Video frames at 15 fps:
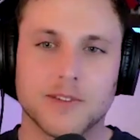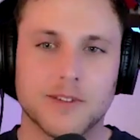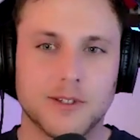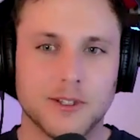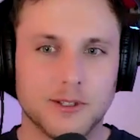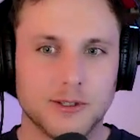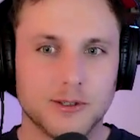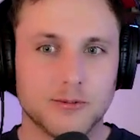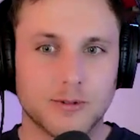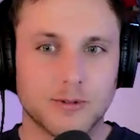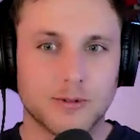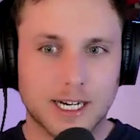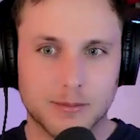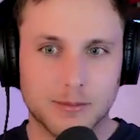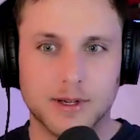Do you
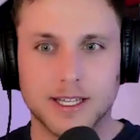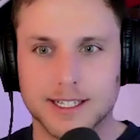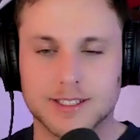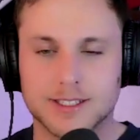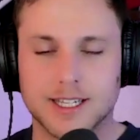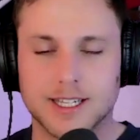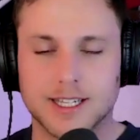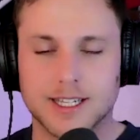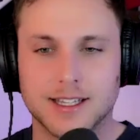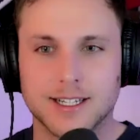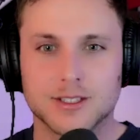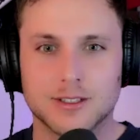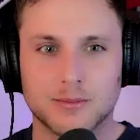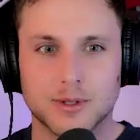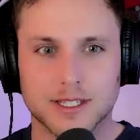recommend that it's
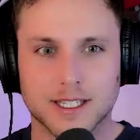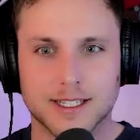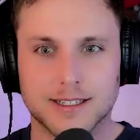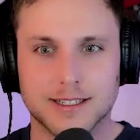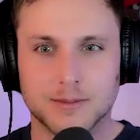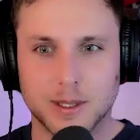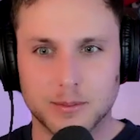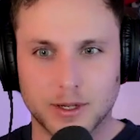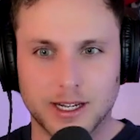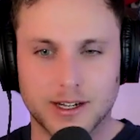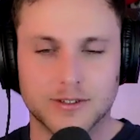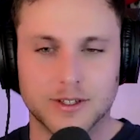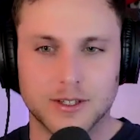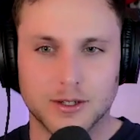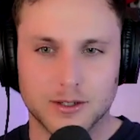10,000, but then people have
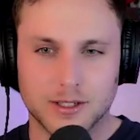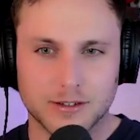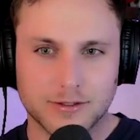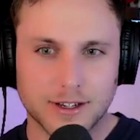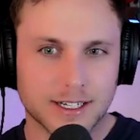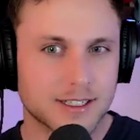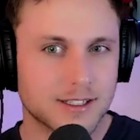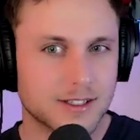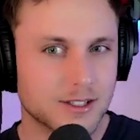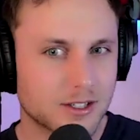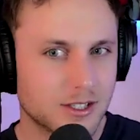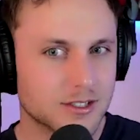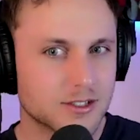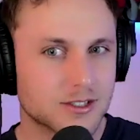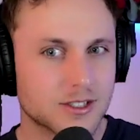to know the effect in their
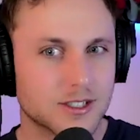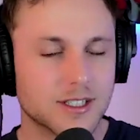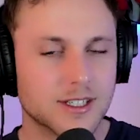cluster?